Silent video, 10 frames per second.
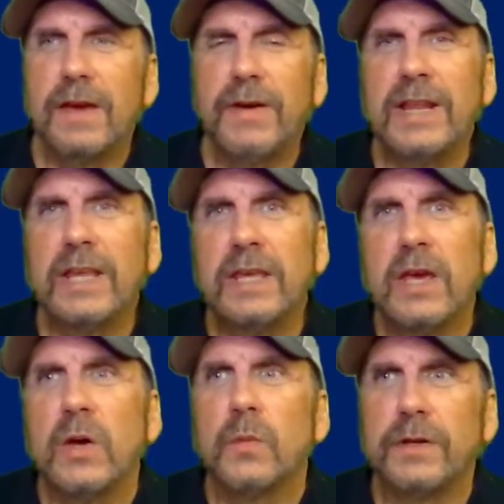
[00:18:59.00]

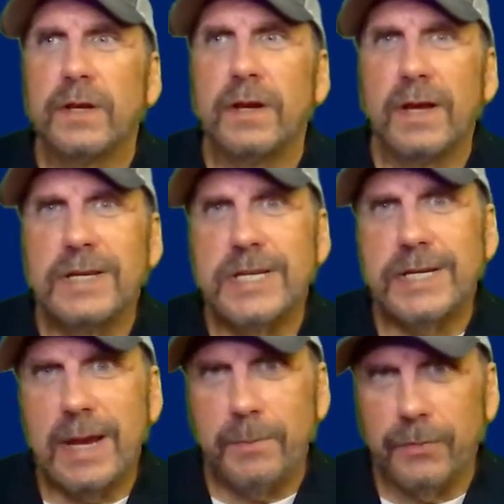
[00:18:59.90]
Finally, we did a nice
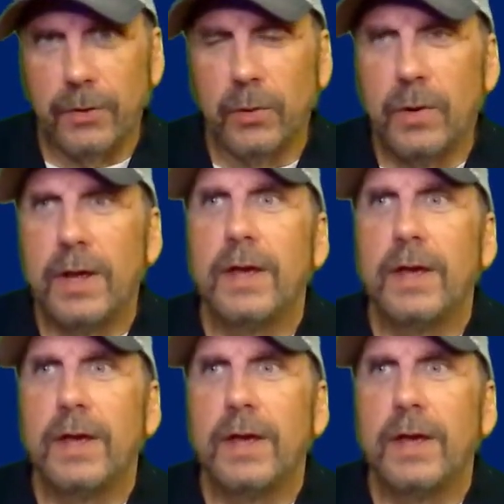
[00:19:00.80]
step through